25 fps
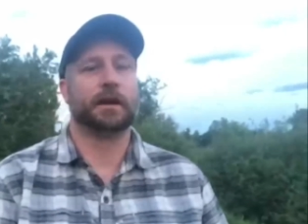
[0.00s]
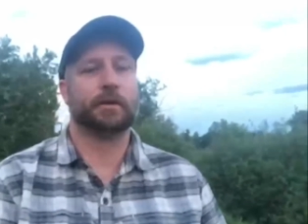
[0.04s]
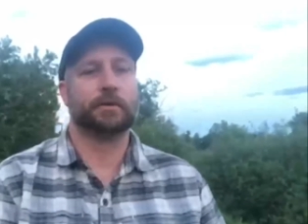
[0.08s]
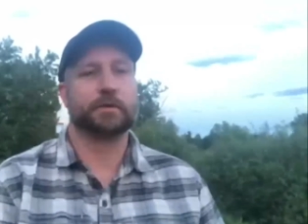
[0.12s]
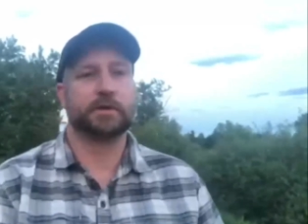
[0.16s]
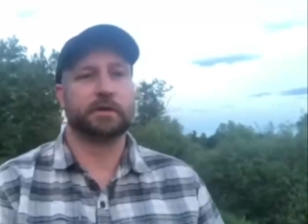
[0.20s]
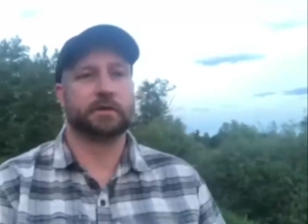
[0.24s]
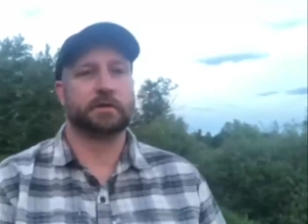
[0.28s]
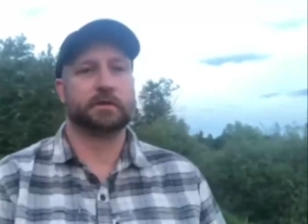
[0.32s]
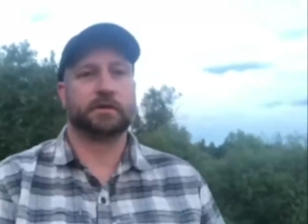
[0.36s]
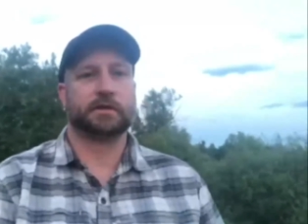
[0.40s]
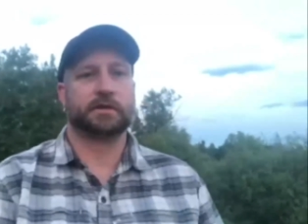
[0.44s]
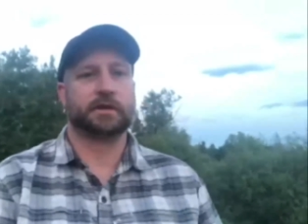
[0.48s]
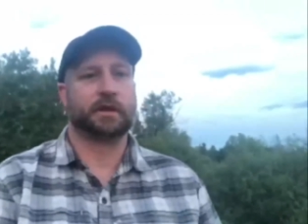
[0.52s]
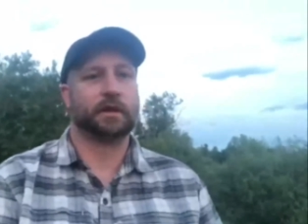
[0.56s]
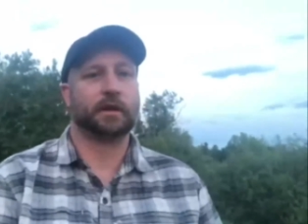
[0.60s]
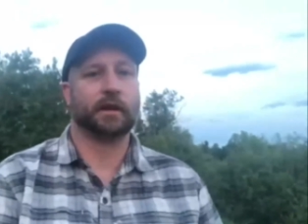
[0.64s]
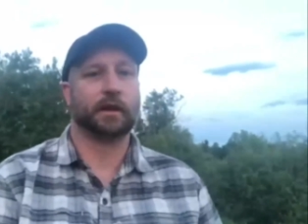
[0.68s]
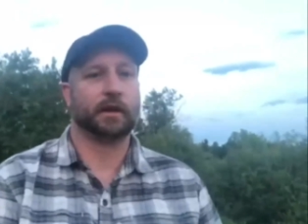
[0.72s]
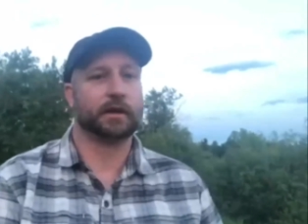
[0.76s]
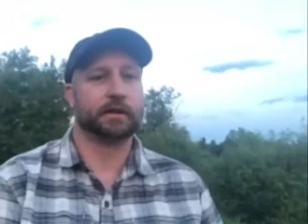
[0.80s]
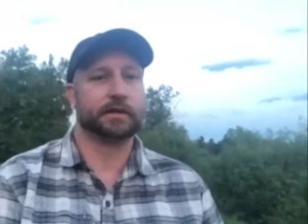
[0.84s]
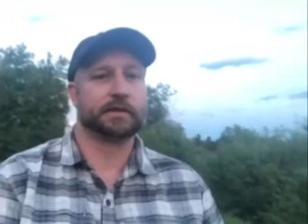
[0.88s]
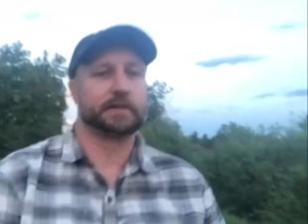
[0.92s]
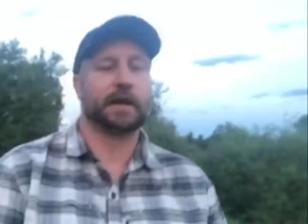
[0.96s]
I was
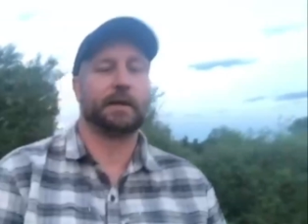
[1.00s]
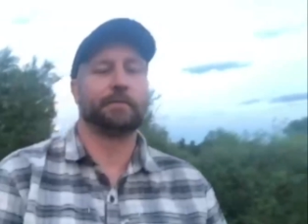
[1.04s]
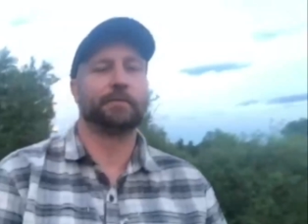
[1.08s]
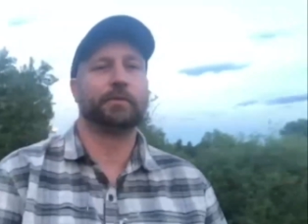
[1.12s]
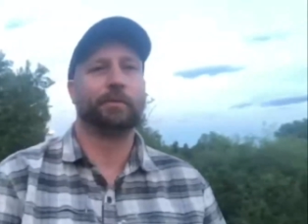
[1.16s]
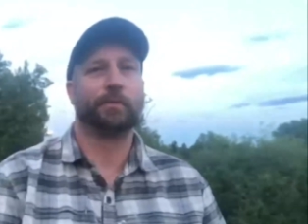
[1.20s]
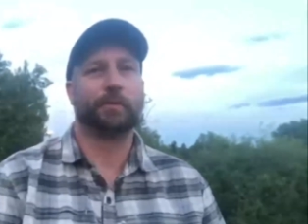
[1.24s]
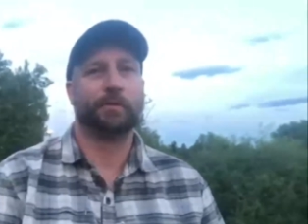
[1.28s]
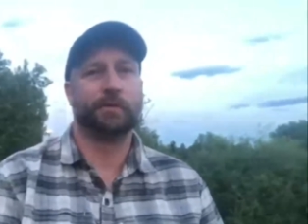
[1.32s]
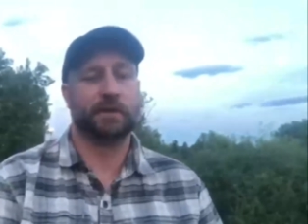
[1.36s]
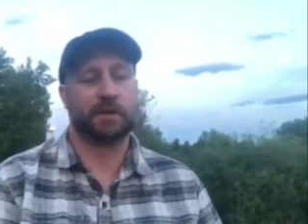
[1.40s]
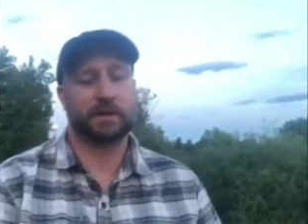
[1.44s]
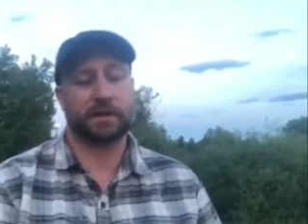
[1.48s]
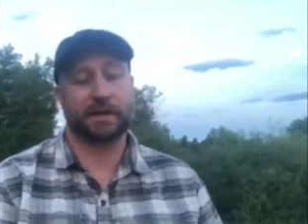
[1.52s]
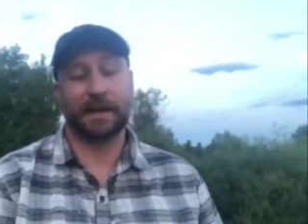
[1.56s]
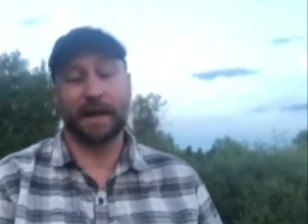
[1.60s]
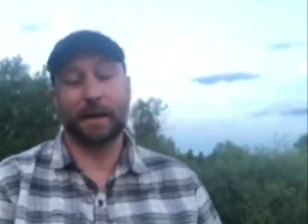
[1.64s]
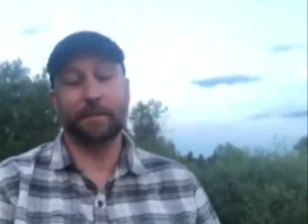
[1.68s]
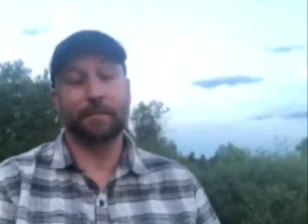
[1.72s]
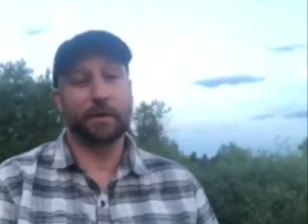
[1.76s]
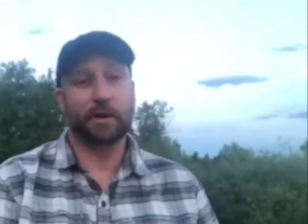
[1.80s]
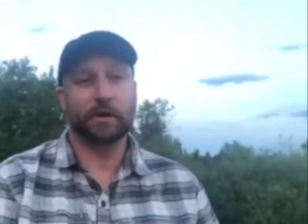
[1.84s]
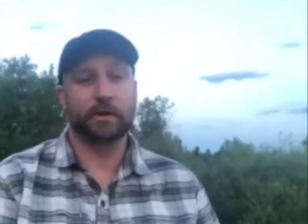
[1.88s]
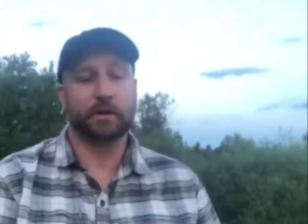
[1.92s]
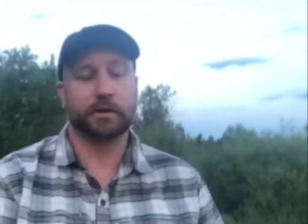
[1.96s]
as skeptical,
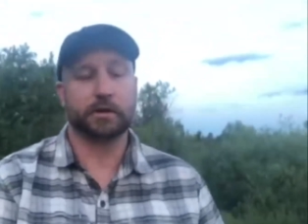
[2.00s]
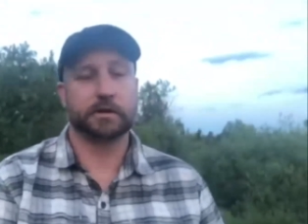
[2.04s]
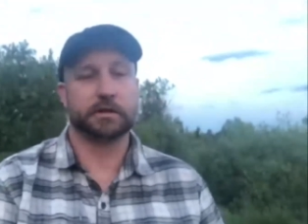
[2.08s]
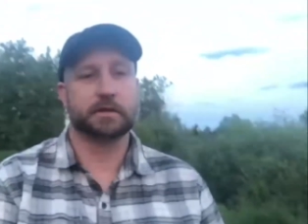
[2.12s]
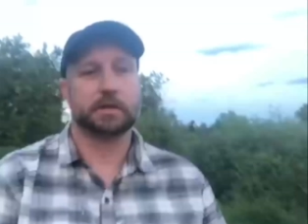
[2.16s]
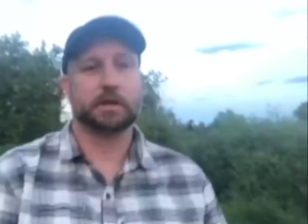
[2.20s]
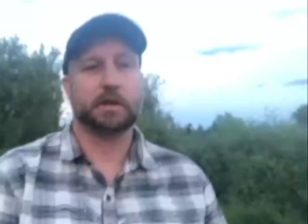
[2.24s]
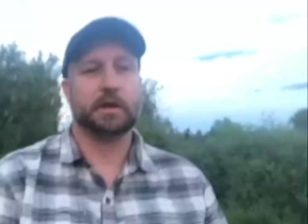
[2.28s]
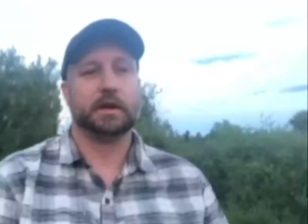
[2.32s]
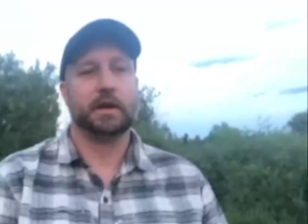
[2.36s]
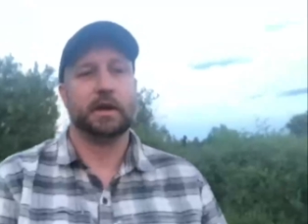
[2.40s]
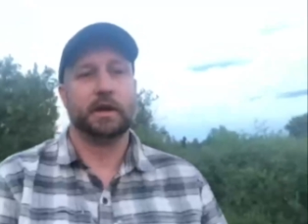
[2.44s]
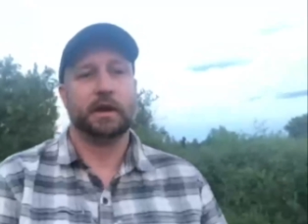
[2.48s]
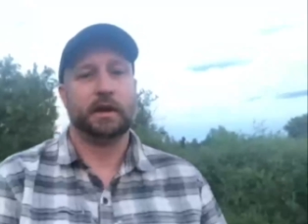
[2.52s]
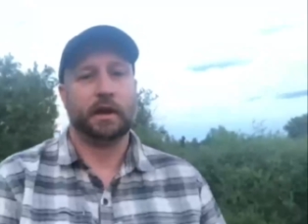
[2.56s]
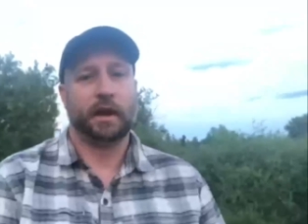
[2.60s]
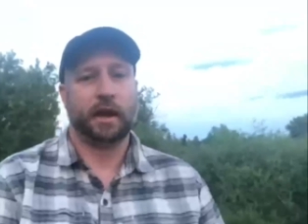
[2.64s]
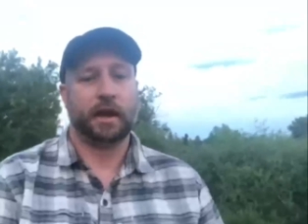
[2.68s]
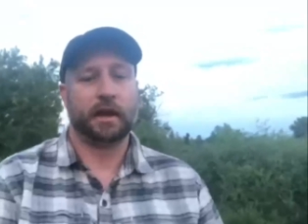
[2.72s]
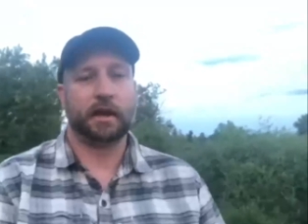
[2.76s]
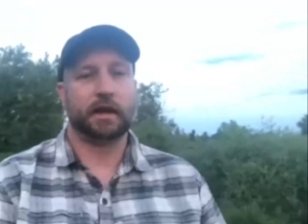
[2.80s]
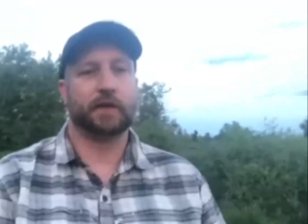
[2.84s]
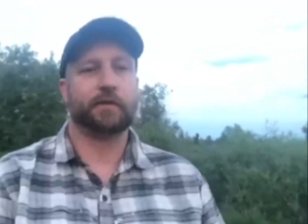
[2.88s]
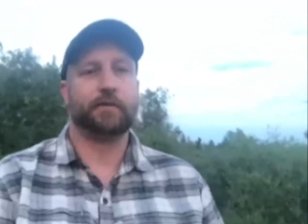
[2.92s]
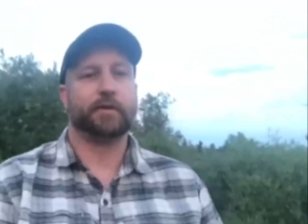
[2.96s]
skeptical as
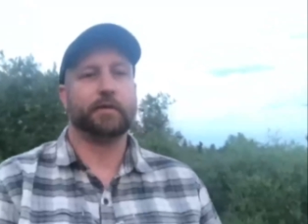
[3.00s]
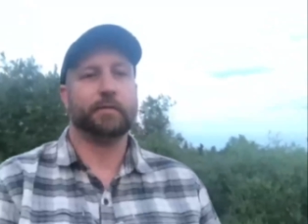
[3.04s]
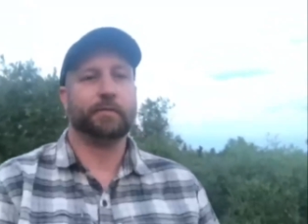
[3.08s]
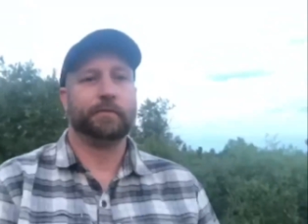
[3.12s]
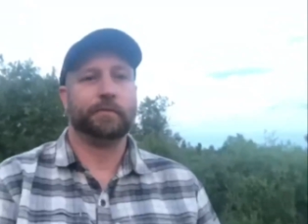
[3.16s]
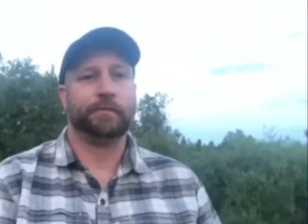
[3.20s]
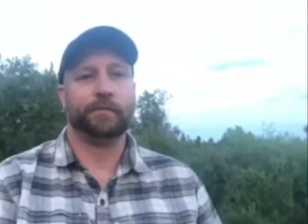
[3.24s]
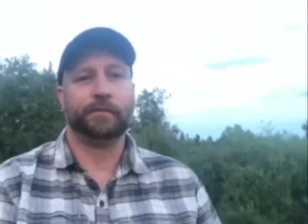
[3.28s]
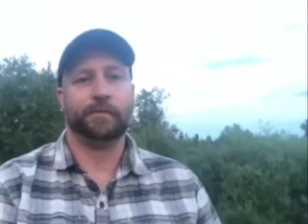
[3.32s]
any of them